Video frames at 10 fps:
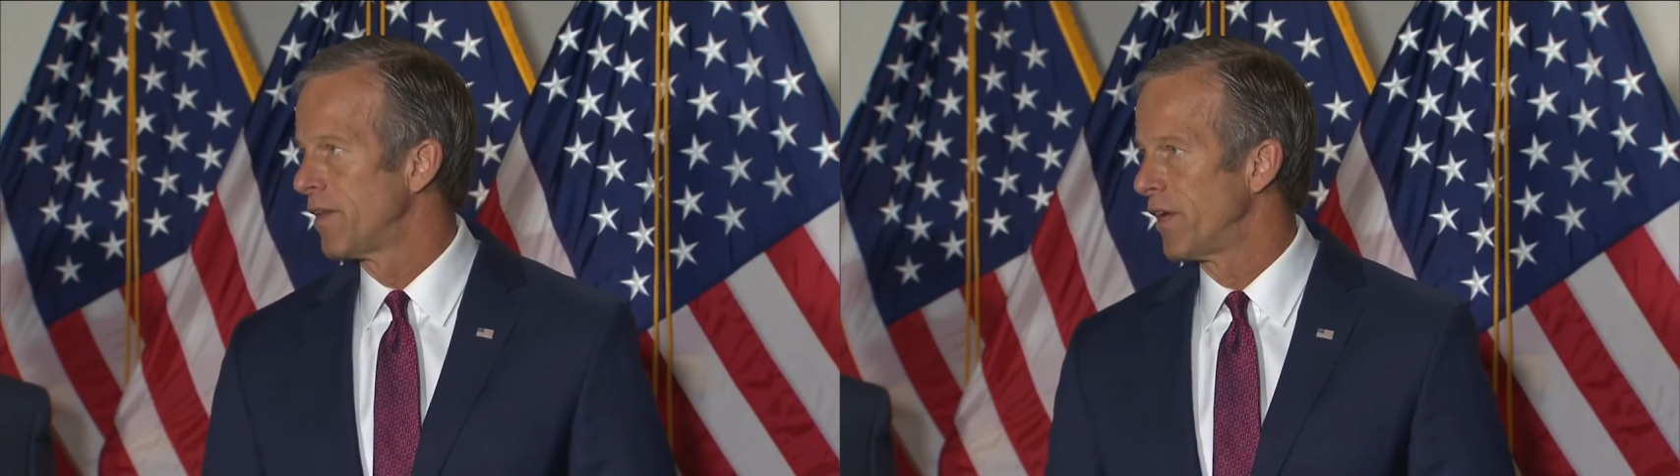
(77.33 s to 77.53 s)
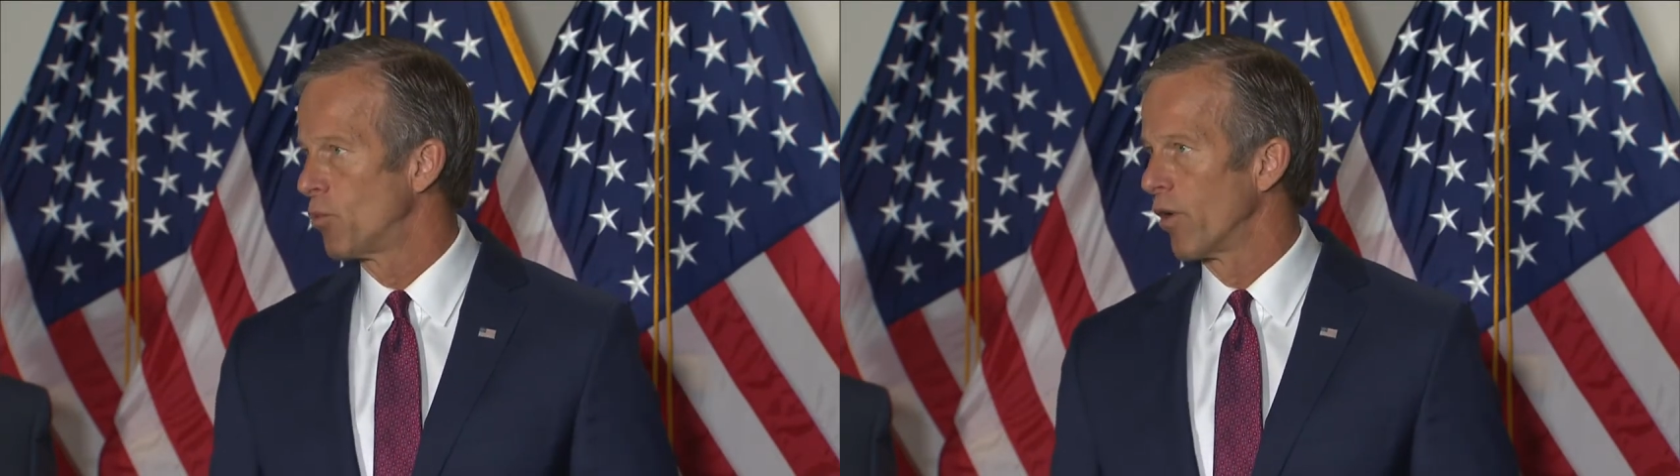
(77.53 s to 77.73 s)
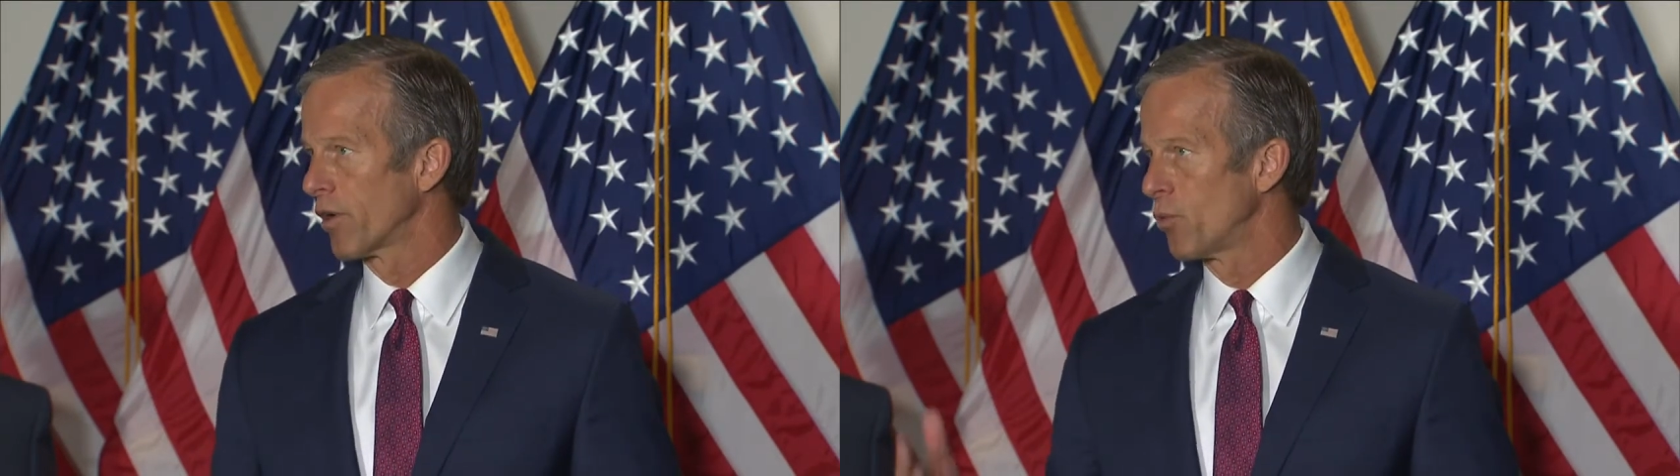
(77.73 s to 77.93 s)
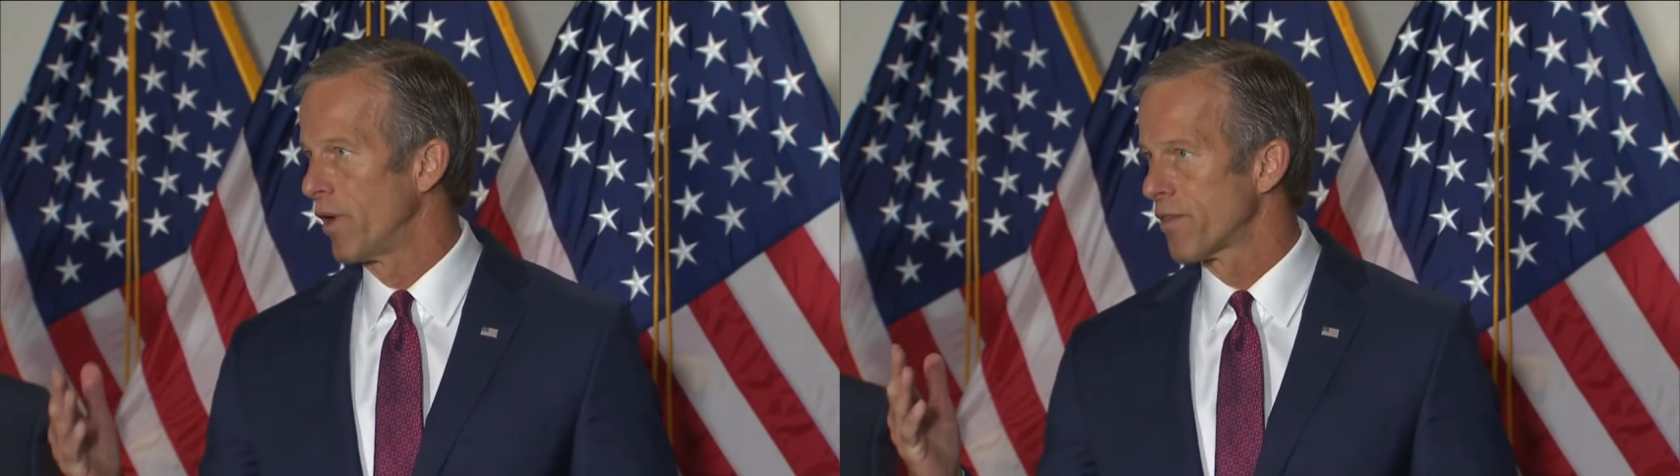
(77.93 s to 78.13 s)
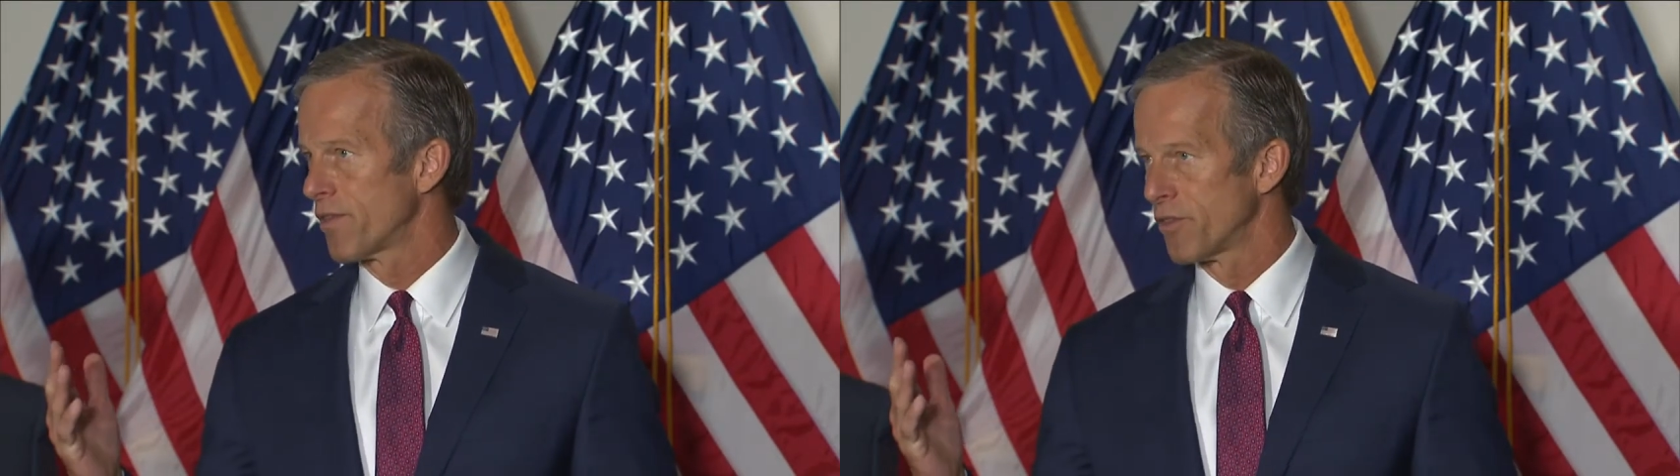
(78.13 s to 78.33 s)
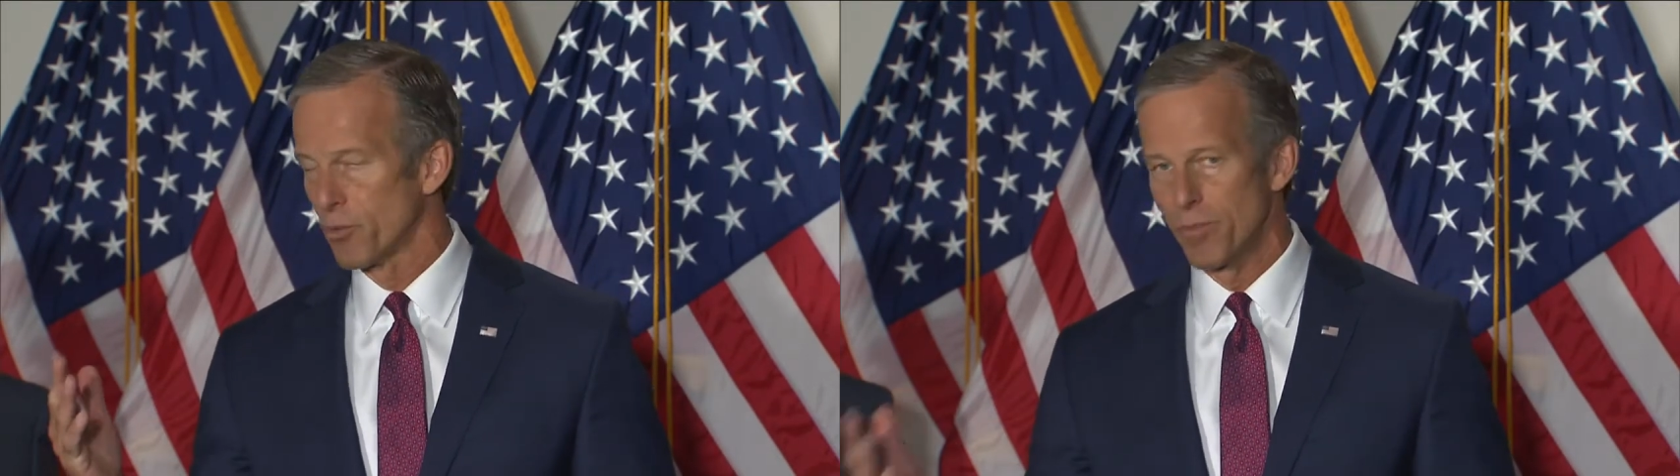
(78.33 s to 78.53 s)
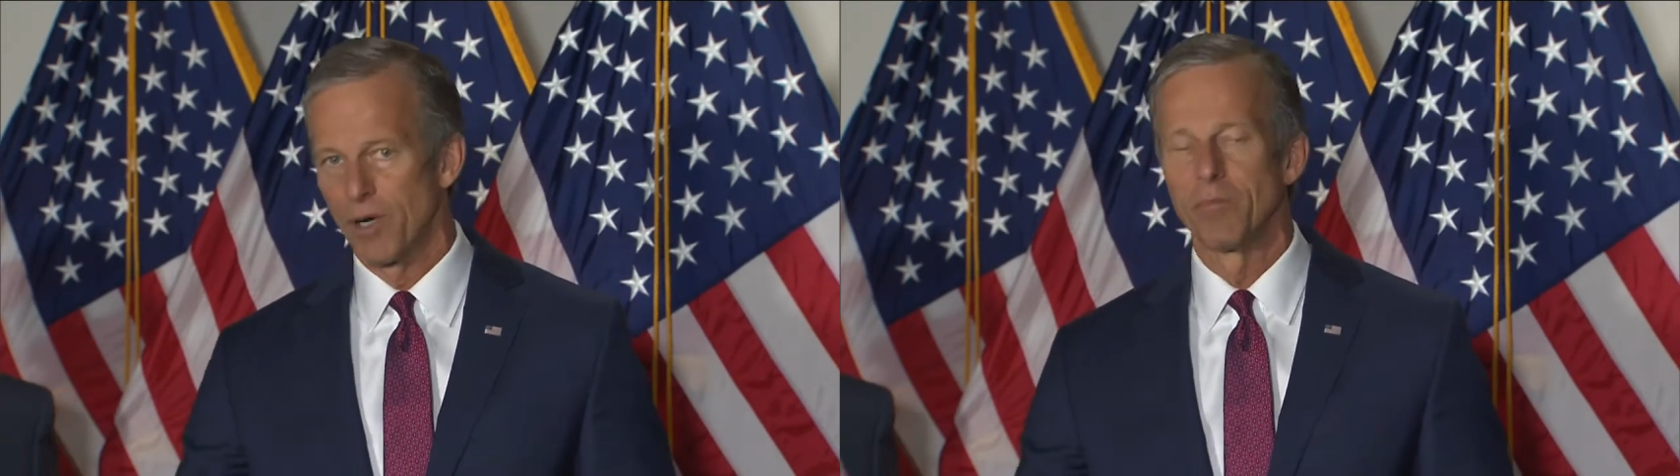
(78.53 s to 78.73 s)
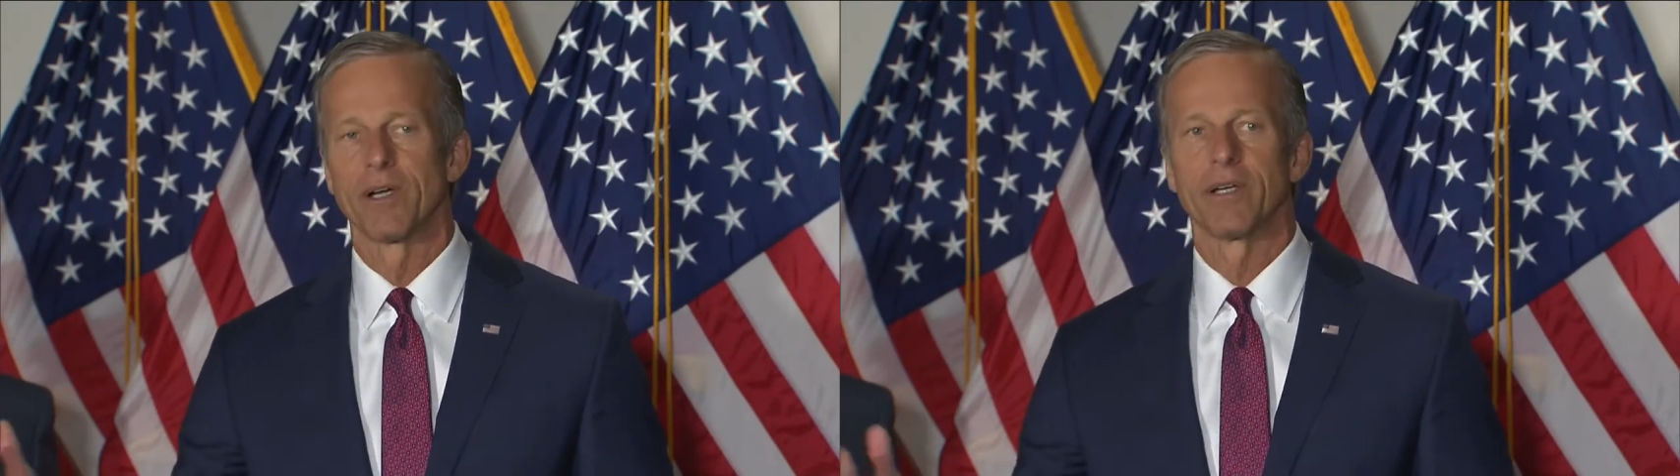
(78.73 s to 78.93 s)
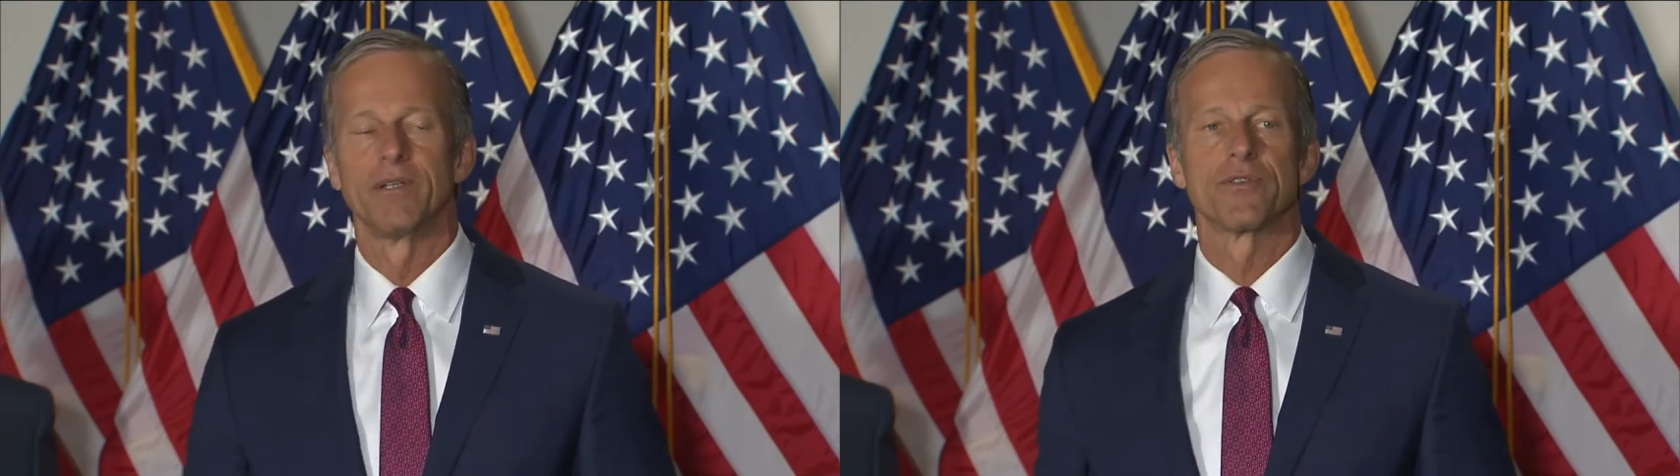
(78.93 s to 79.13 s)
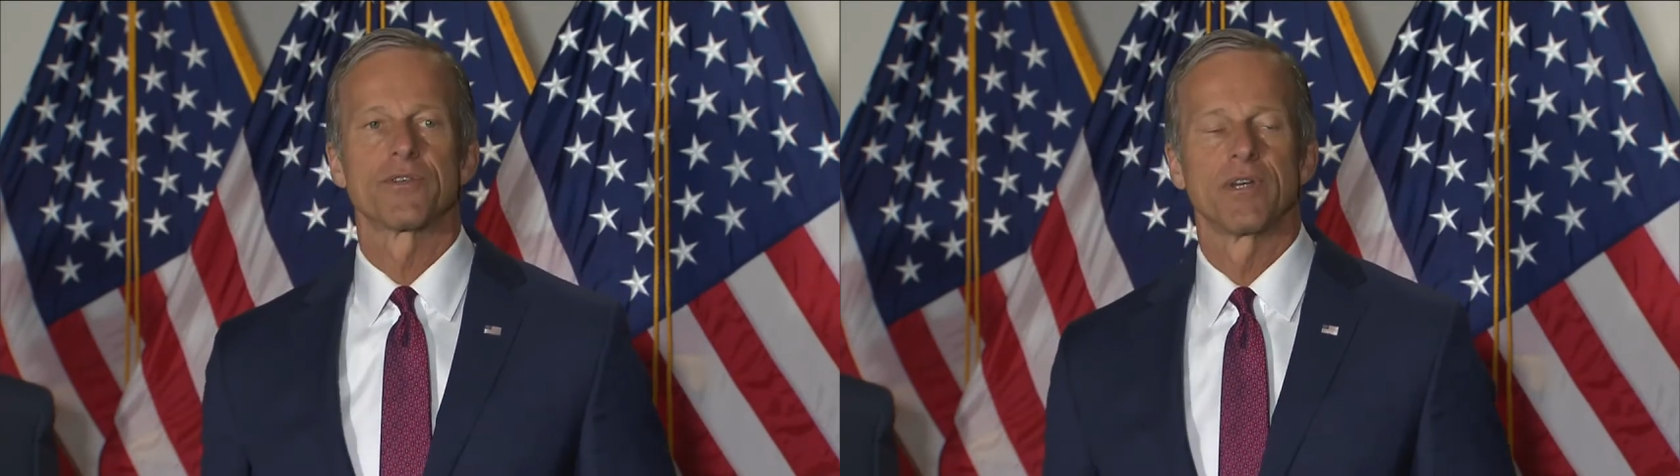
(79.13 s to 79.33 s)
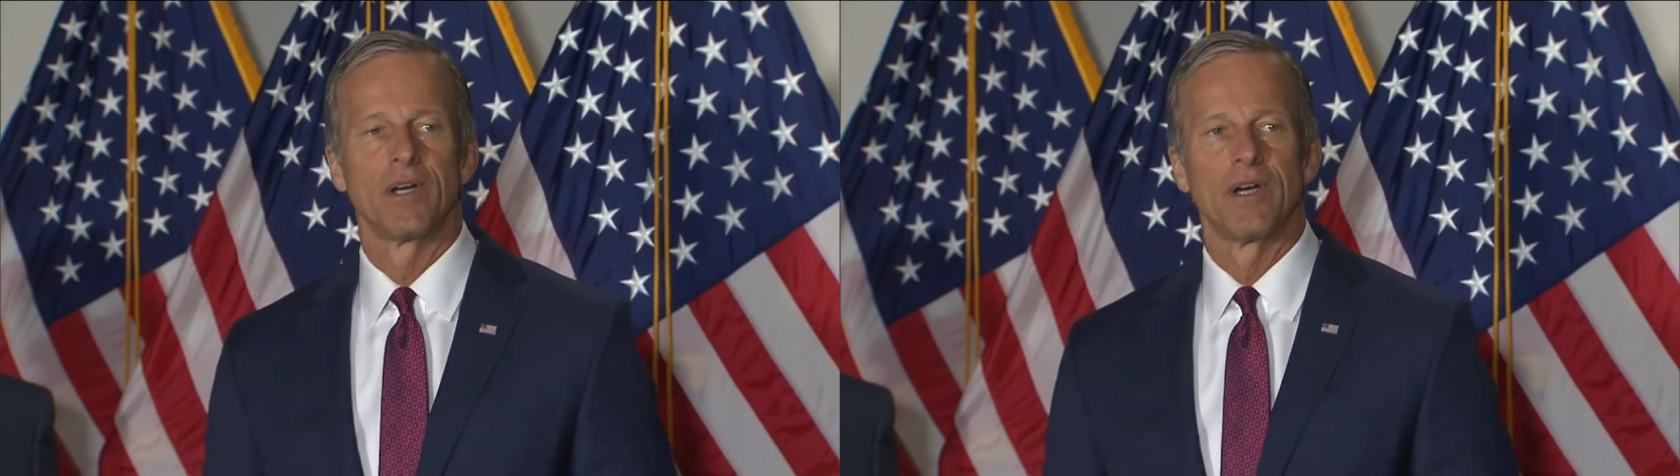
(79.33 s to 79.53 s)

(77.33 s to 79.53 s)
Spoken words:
than work with the Republicans